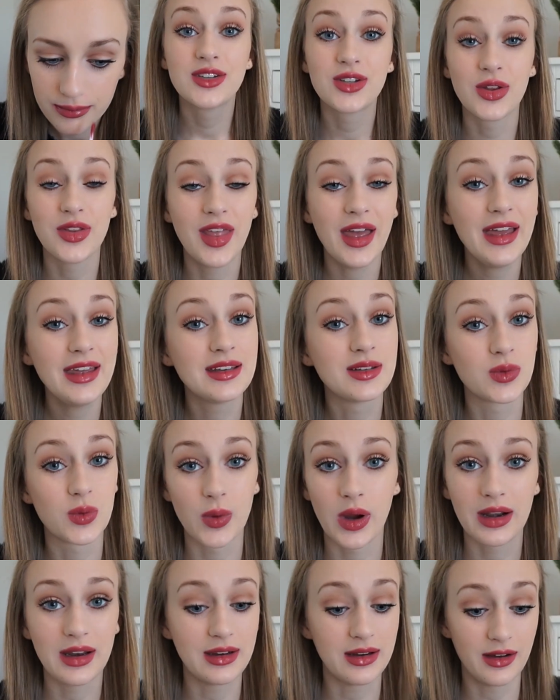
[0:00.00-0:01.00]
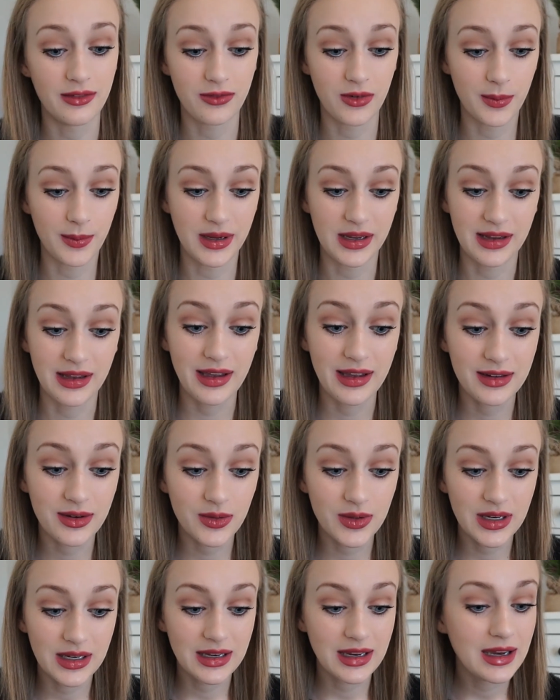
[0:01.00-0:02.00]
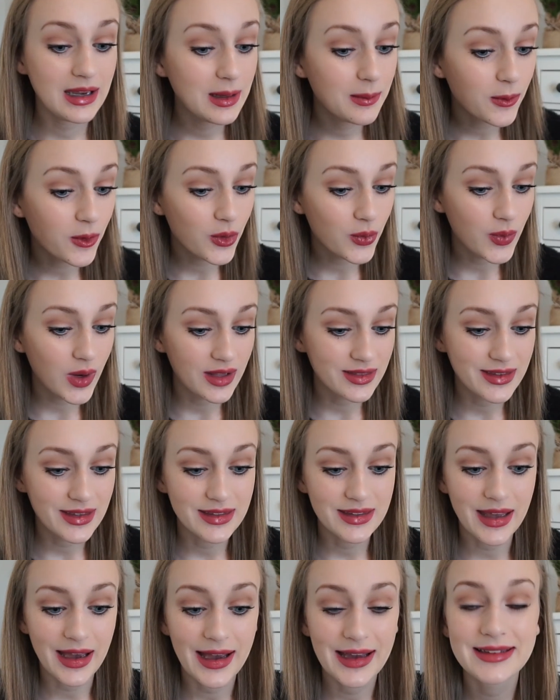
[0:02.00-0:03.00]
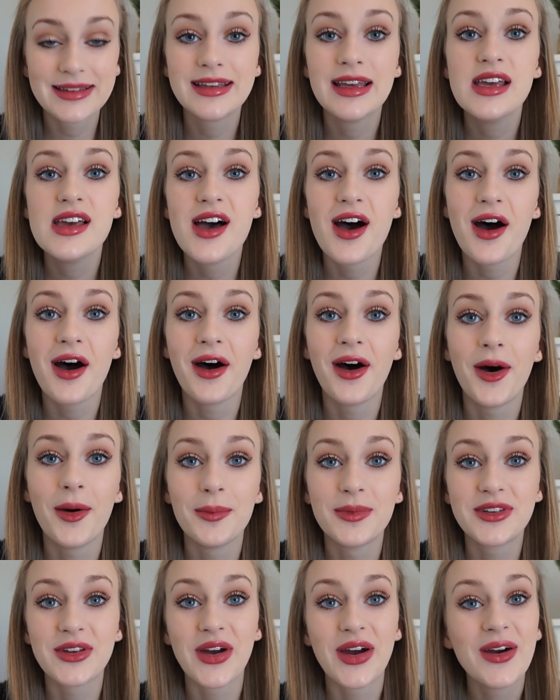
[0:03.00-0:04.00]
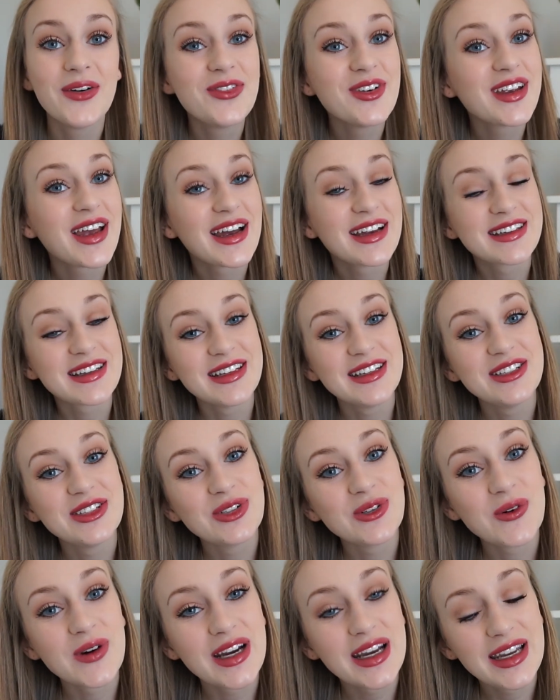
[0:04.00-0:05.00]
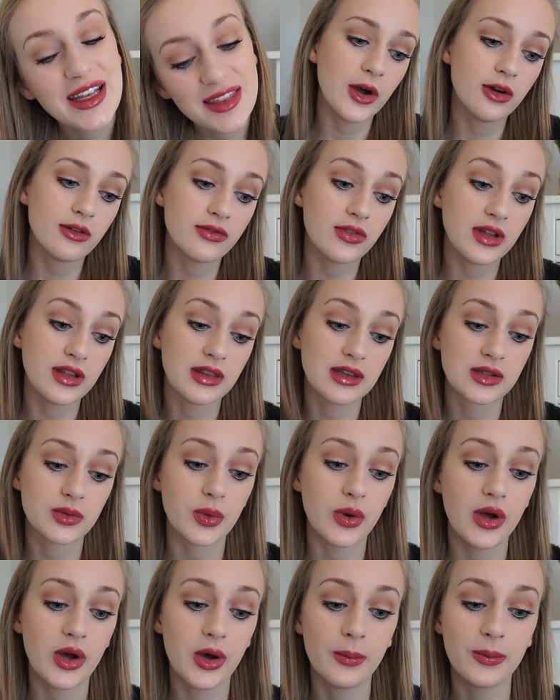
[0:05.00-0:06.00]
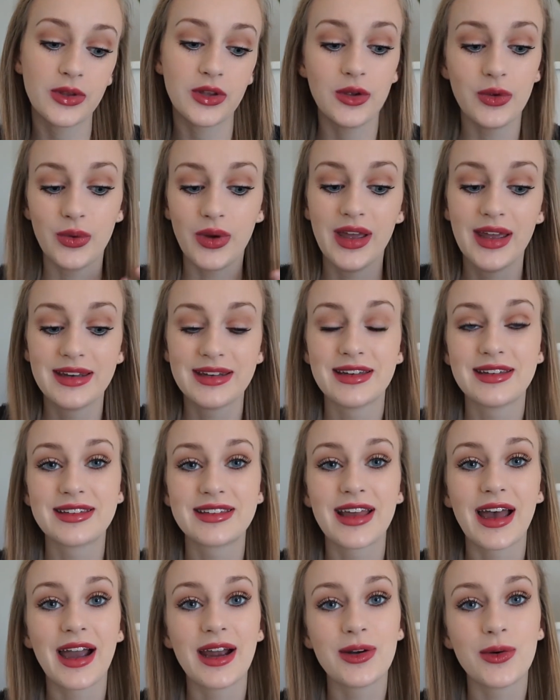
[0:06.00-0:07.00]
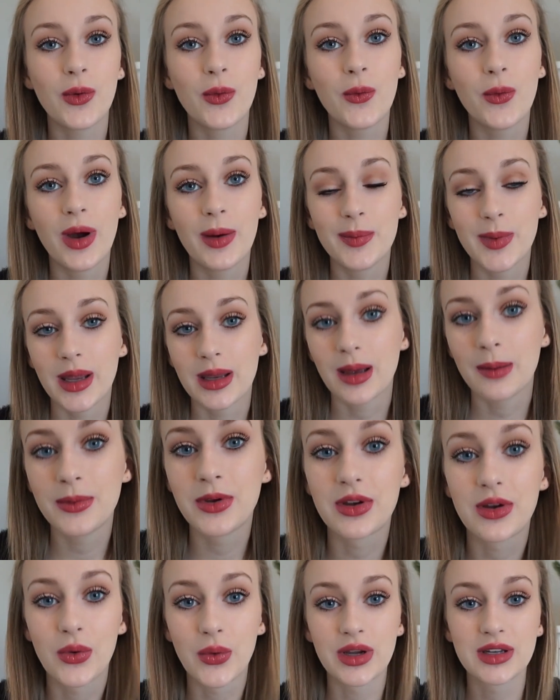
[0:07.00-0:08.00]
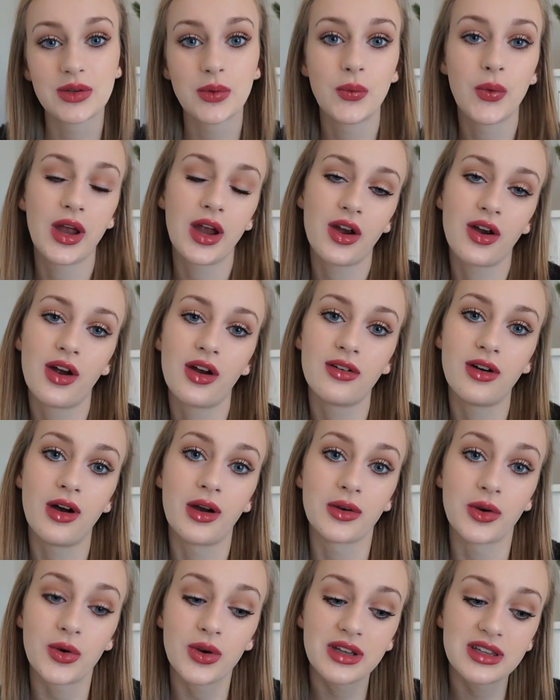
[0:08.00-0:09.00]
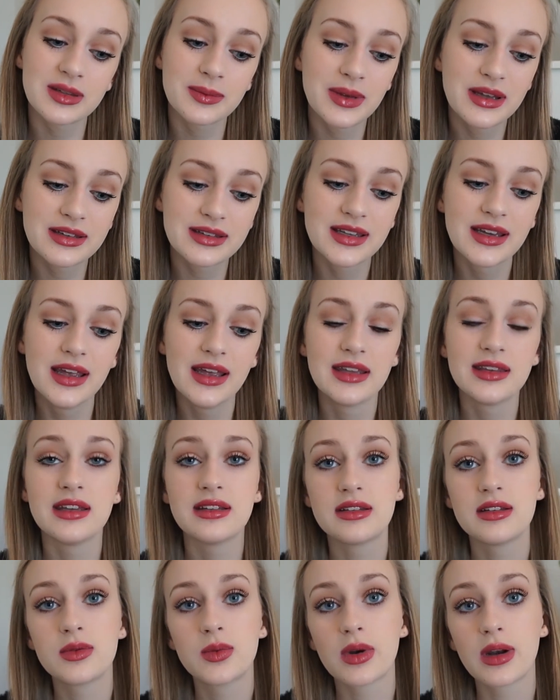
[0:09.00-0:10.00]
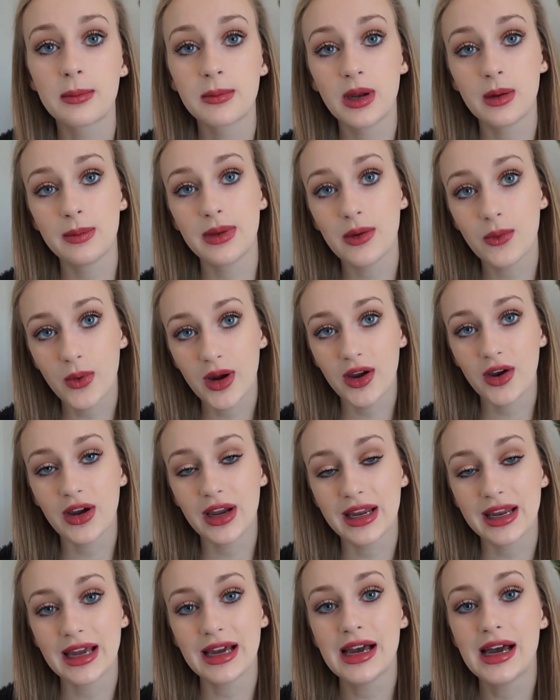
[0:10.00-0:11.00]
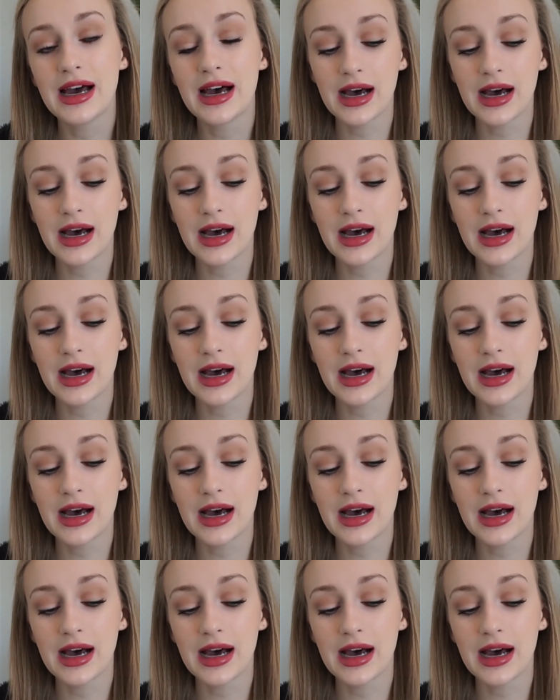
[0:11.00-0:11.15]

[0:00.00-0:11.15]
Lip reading: So that is red enough for me. I don't need it any more red than that. So I hope you guys enjoyed. Hopefully this will help you decide what makeup you're going to wear on Christmas. This is what I'm going to be wearing